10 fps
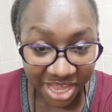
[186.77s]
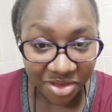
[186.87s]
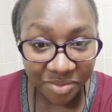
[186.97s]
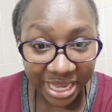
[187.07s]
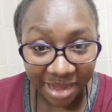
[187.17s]

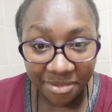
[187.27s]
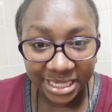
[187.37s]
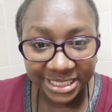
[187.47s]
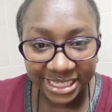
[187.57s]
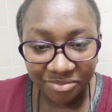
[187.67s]
you become
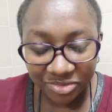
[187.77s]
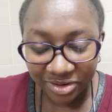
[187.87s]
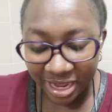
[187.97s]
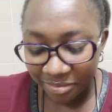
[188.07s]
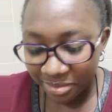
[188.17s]

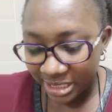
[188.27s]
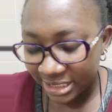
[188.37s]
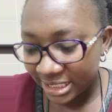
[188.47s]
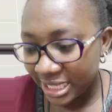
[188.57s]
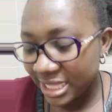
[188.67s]
unstable a
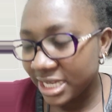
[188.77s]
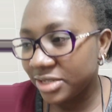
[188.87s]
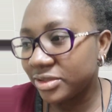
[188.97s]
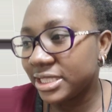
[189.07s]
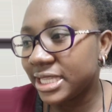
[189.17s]
bit, and
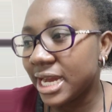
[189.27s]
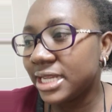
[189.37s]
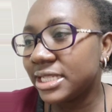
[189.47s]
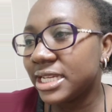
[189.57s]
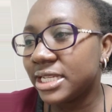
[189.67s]
then you
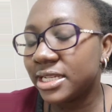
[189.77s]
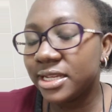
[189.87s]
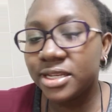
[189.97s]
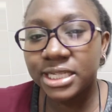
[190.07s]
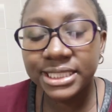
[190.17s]
stand, then
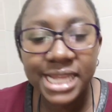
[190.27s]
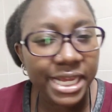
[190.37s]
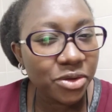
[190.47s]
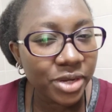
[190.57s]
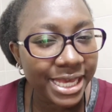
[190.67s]
it's
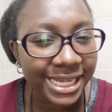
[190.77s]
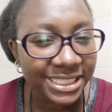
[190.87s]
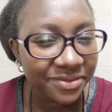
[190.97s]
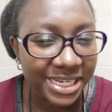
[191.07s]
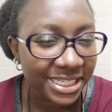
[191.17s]
like you
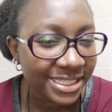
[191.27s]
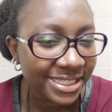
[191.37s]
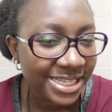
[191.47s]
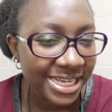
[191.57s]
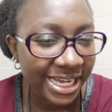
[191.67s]
can't even
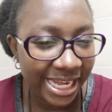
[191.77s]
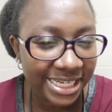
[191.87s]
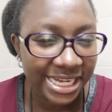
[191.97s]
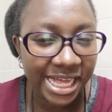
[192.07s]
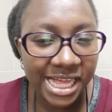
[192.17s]
see,
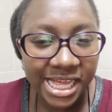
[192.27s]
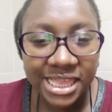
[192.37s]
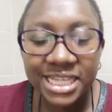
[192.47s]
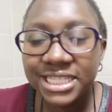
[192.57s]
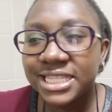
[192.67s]

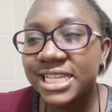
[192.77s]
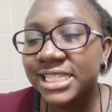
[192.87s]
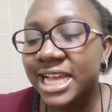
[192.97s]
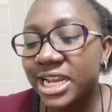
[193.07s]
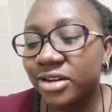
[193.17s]
there's
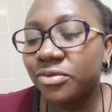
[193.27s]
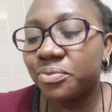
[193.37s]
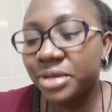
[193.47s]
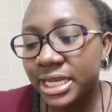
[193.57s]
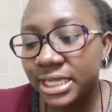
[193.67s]
this kind
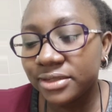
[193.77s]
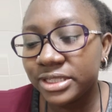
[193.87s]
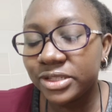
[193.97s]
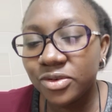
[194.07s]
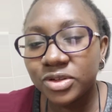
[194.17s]
of pain
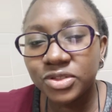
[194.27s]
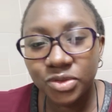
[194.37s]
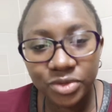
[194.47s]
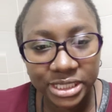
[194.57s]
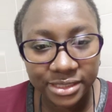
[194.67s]
which goes
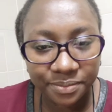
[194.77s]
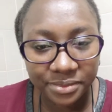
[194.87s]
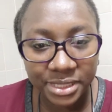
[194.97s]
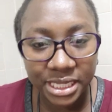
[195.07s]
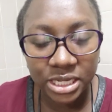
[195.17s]
so deep
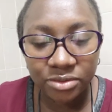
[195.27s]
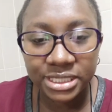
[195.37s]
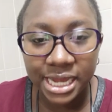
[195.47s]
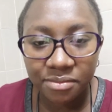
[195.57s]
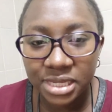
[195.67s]
in your
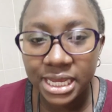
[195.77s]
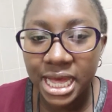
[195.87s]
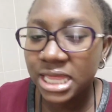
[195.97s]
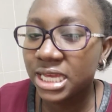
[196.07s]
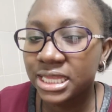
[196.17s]
tummy.
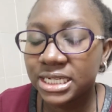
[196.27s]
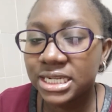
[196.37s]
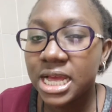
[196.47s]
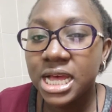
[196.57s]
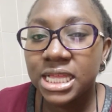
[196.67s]
I think that